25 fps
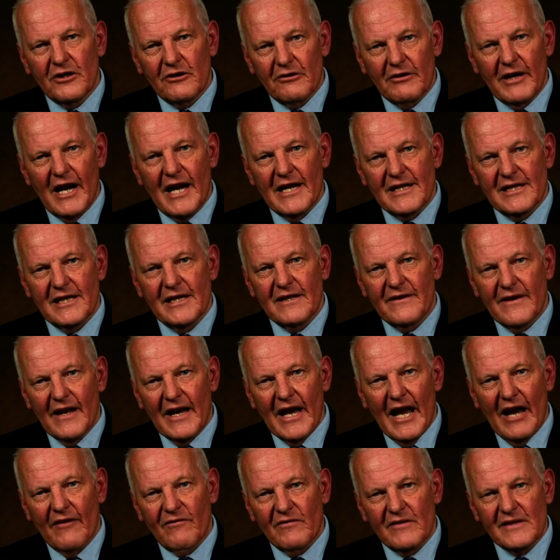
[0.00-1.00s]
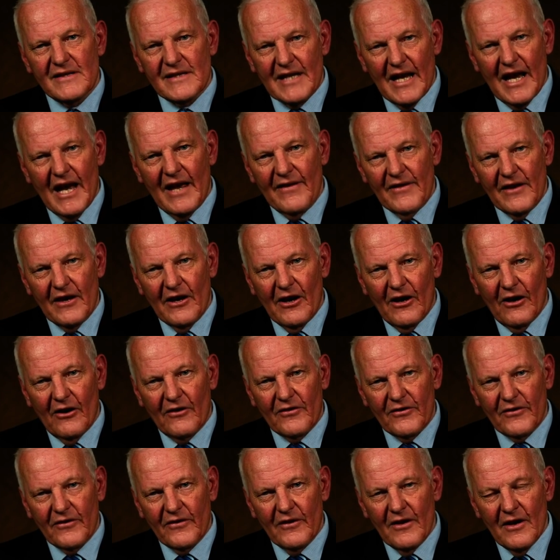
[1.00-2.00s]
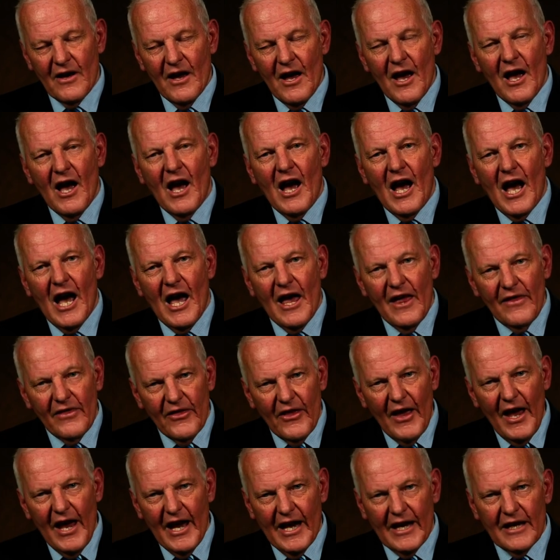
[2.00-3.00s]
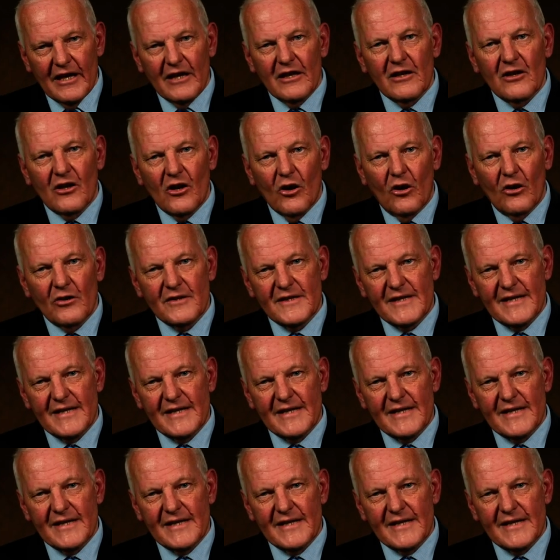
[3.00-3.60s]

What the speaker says: created the heavens and the earth. And then God